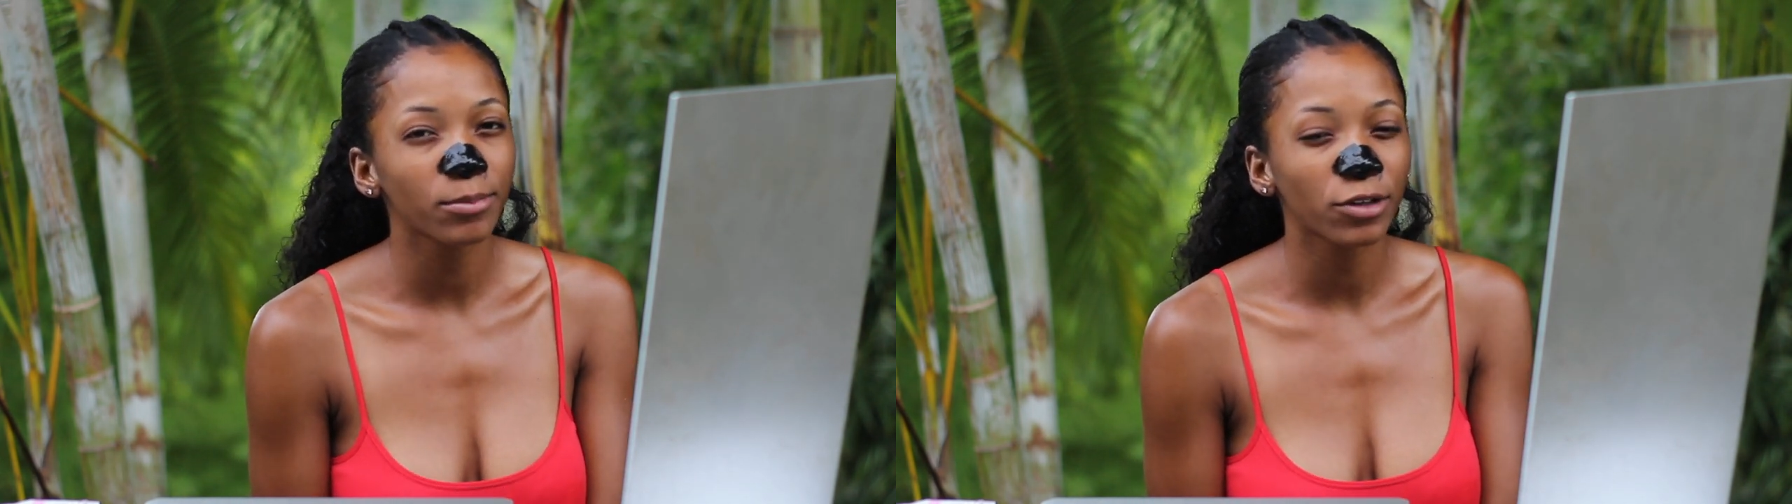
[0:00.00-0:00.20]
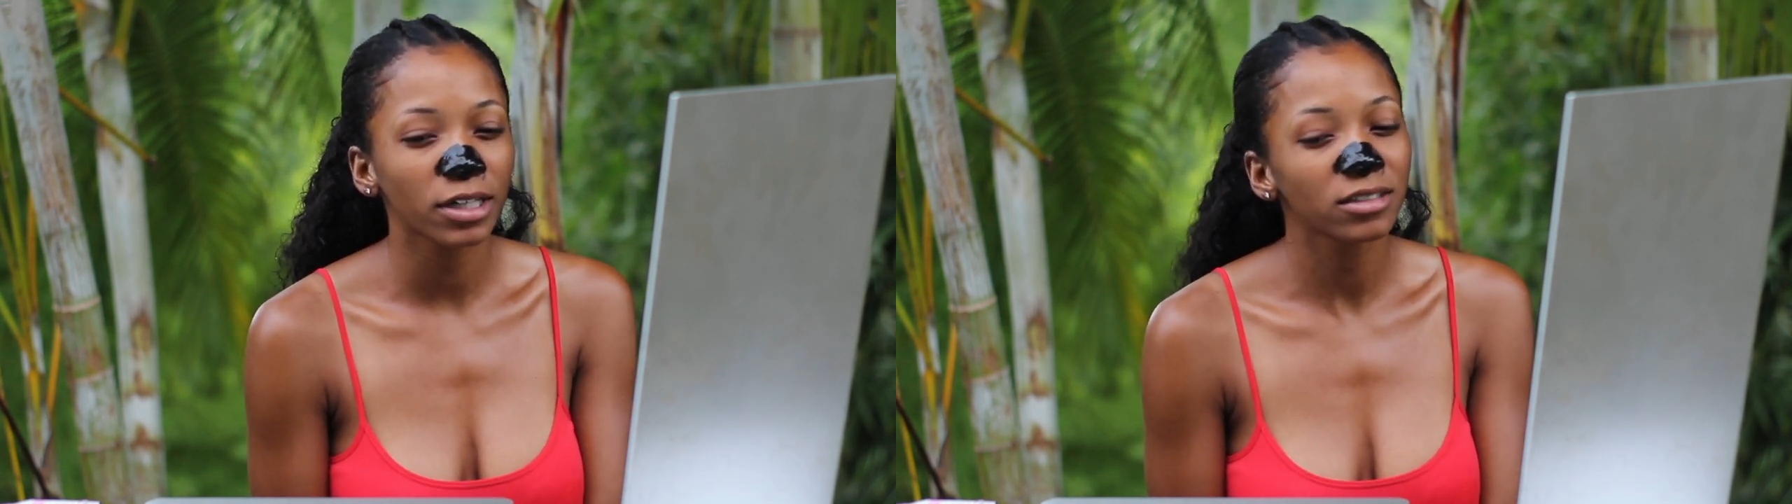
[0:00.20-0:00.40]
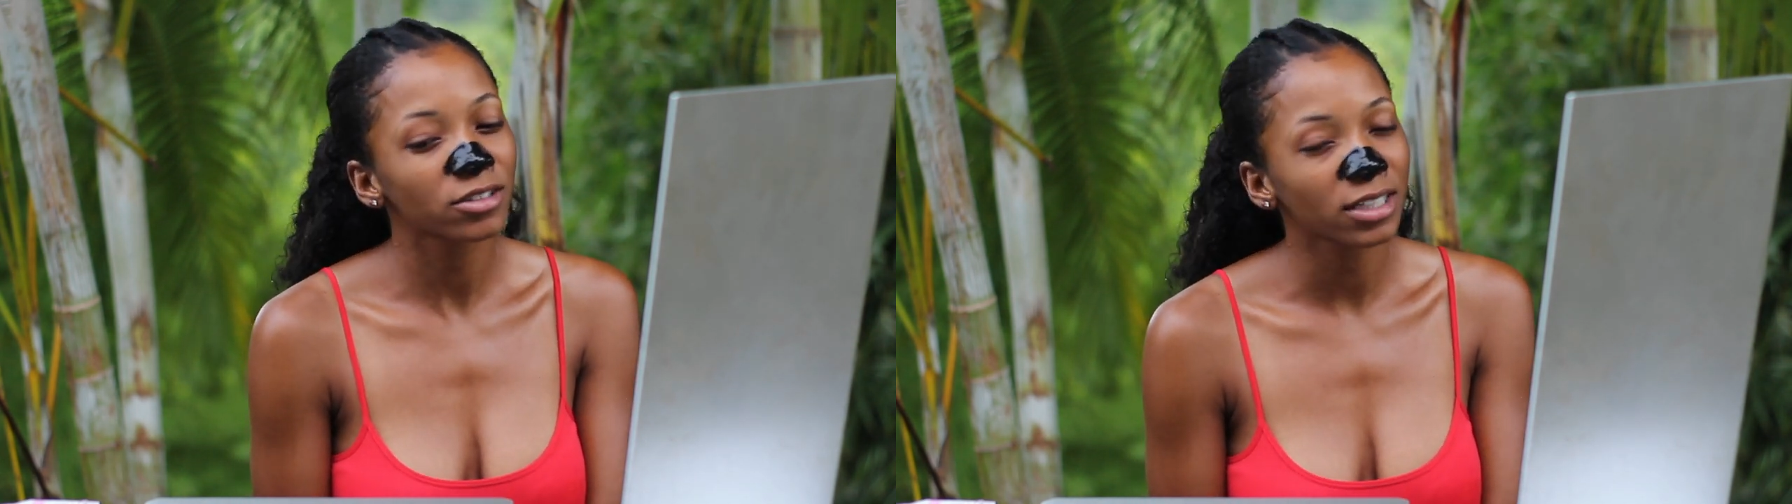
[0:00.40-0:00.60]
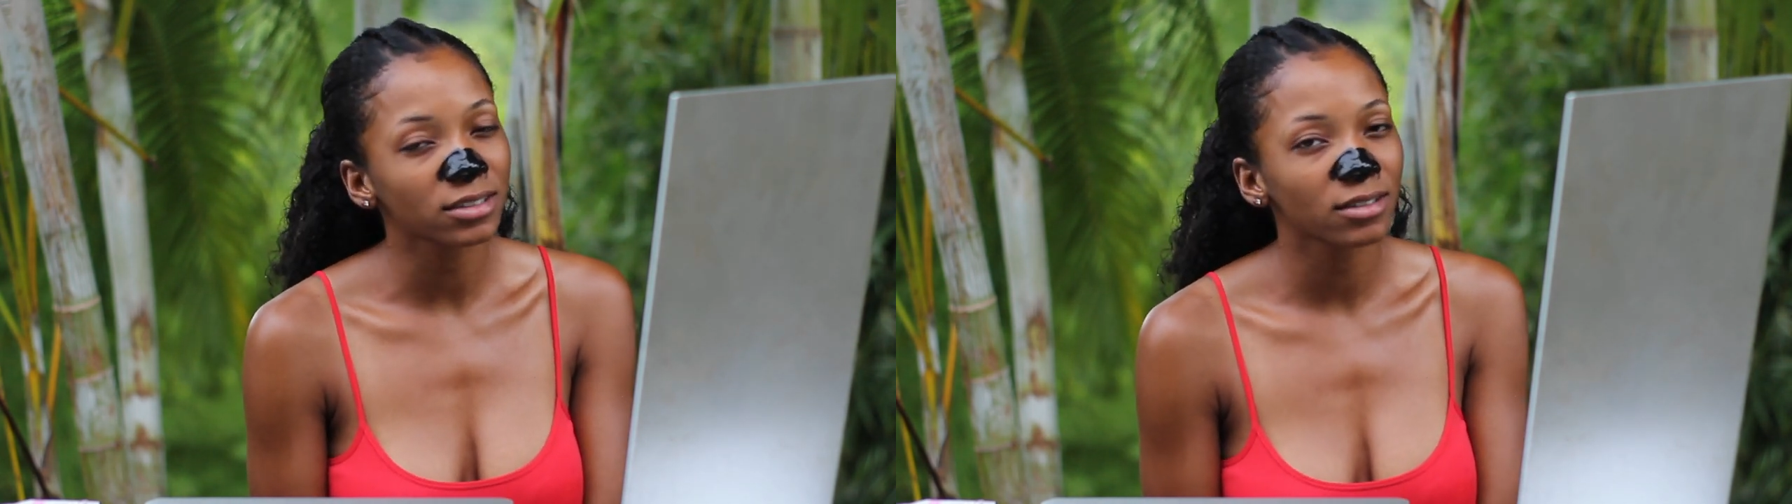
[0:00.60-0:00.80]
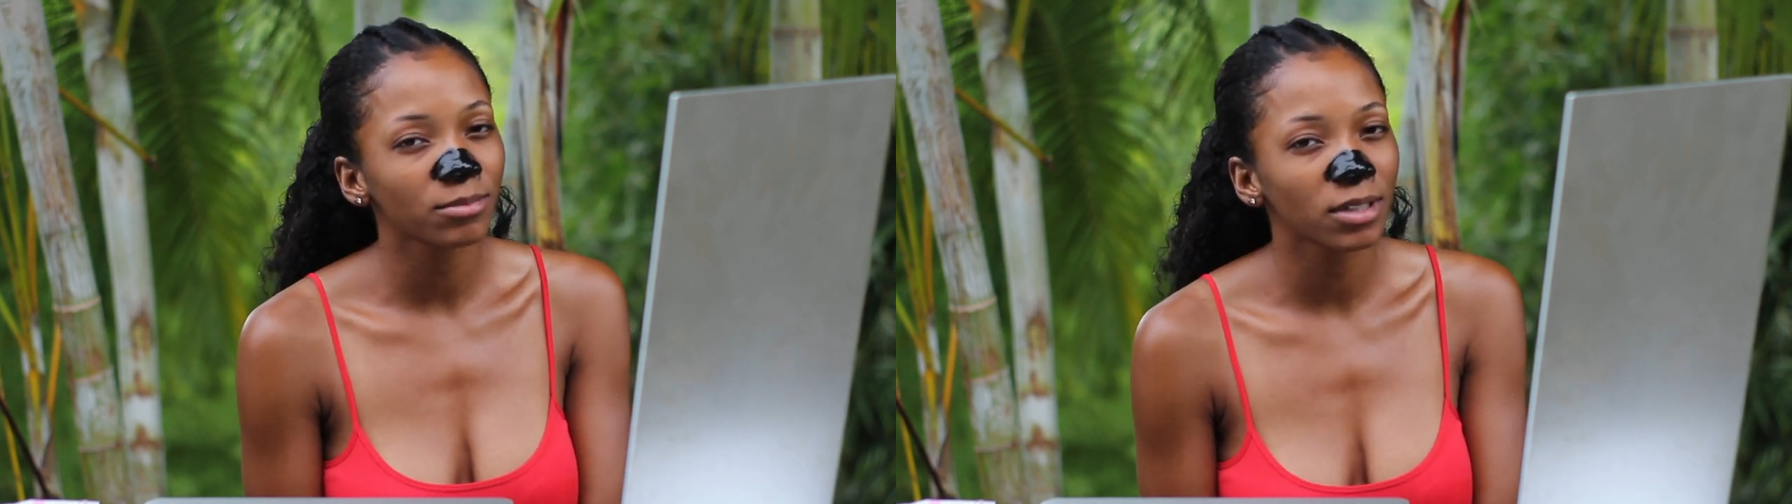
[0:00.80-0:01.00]
more
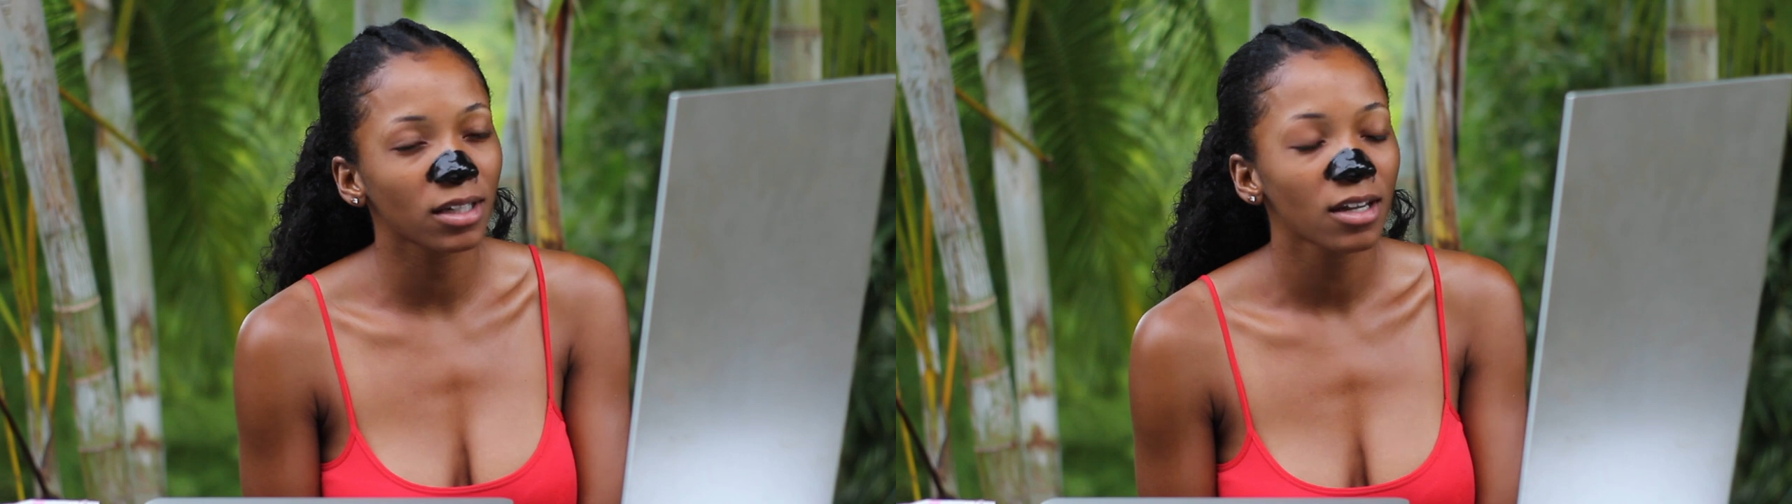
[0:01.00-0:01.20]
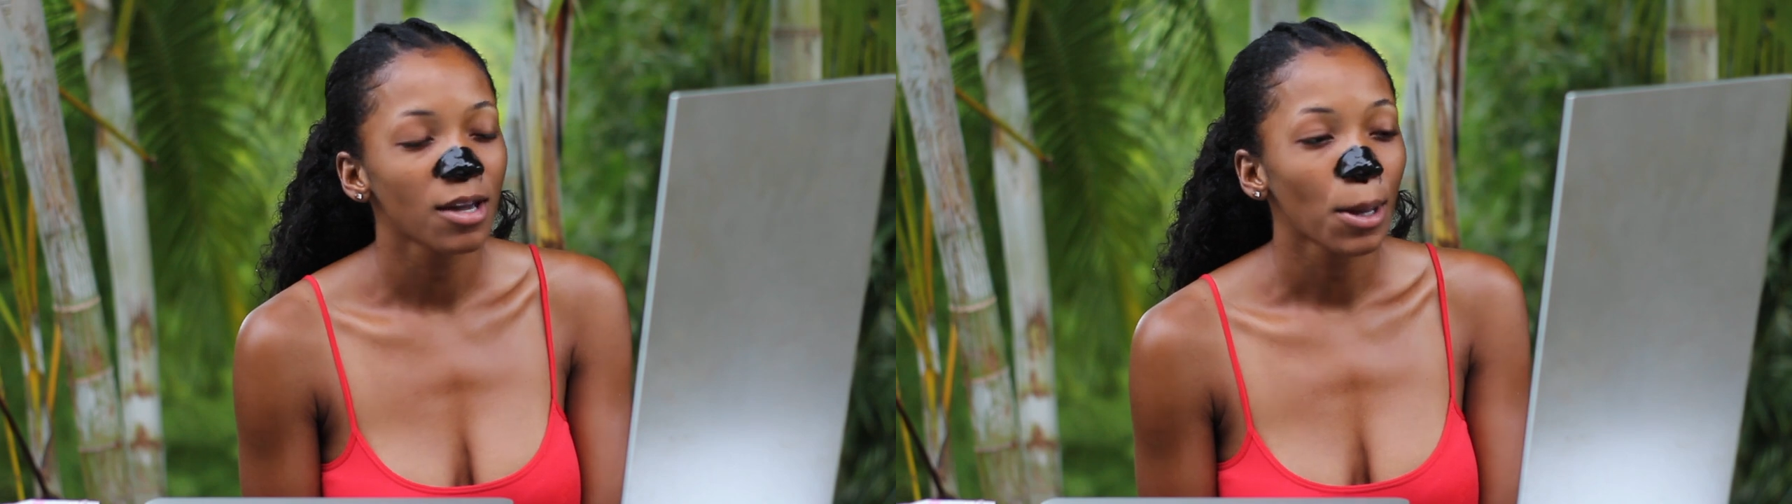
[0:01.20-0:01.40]
interested in me